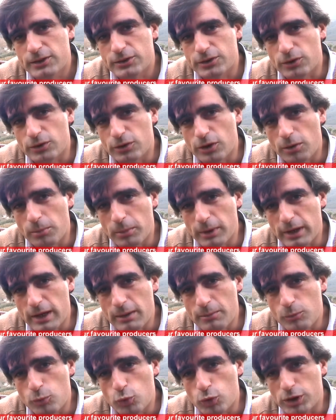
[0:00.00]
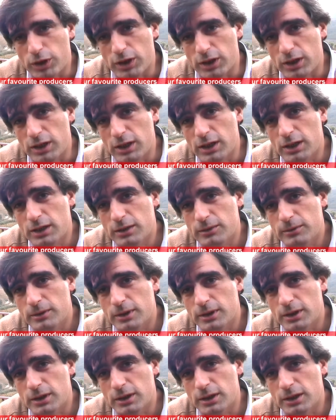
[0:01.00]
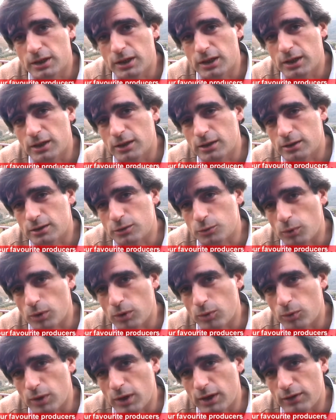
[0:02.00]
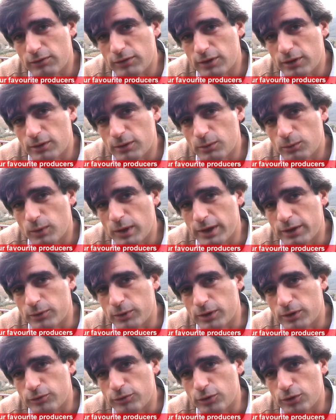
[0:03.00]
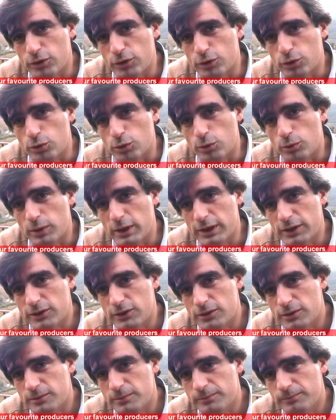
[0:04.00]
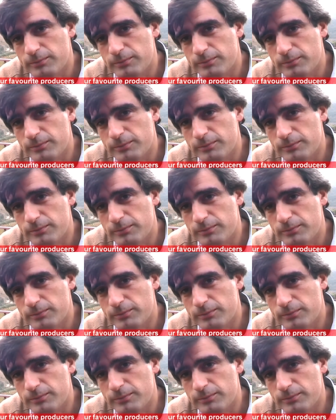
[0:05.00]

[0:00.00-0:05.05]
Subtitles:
So normally I'm working here. Here is where we have the winery for the Douro wines